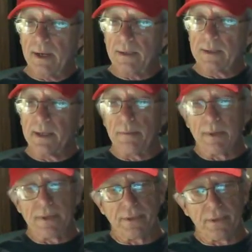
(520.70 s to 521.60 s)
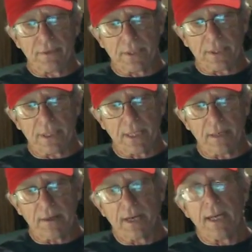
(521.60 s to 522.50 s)
some of the juices
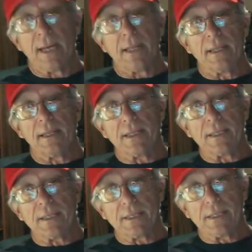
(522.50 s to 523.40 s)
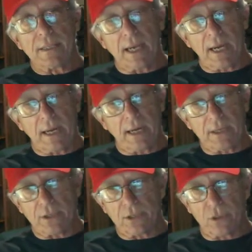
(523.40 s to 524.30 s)
here. This is a
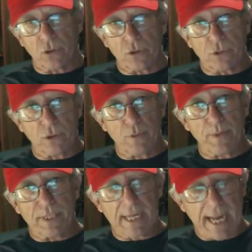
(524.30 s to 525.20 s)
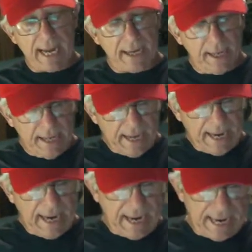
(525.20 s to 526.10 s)
Scooby Snack,
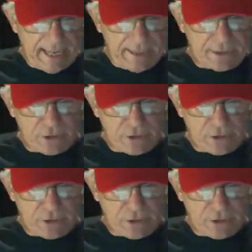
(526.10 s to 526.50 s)
and the